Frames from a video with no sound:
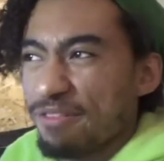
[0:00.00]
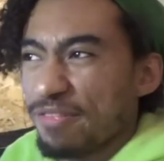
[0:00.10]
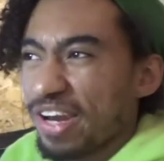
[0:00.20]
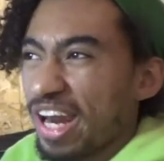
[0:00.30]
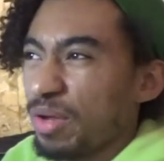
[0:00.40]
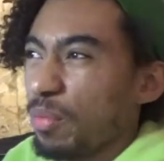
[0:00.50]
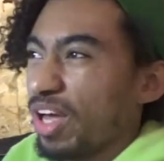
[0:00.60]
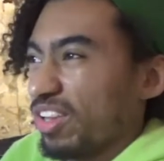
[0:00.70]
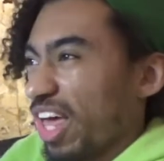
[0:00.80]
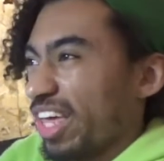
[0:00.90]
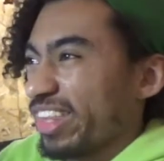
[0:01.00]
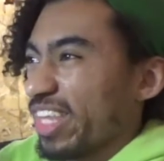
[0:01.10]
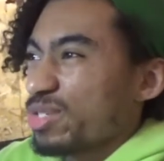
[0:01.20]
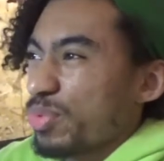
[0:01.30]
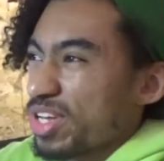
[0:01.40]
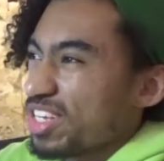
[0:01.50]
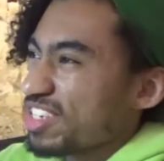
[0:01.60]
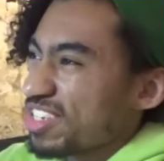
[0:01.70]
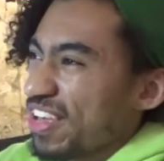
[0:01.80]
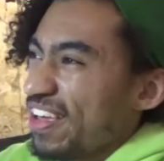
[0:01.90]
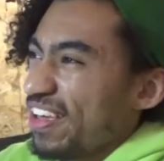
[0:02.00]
of it anyway. Like, this was,